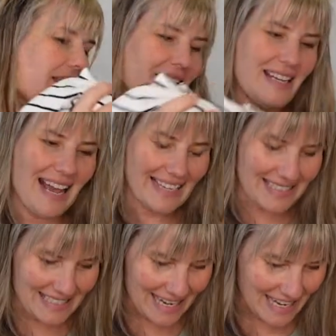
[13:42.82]
The
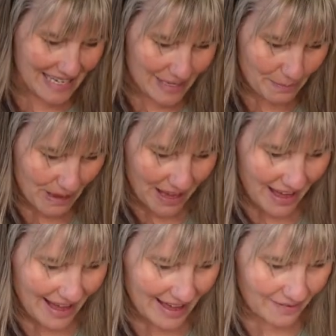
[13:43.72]
next item I
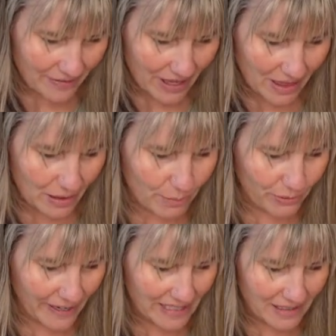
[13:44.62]
have, the
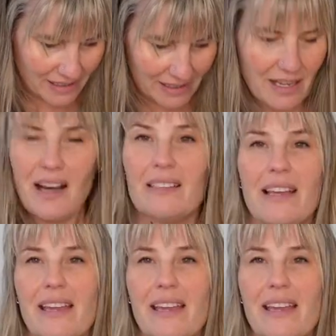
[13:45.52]
brand is called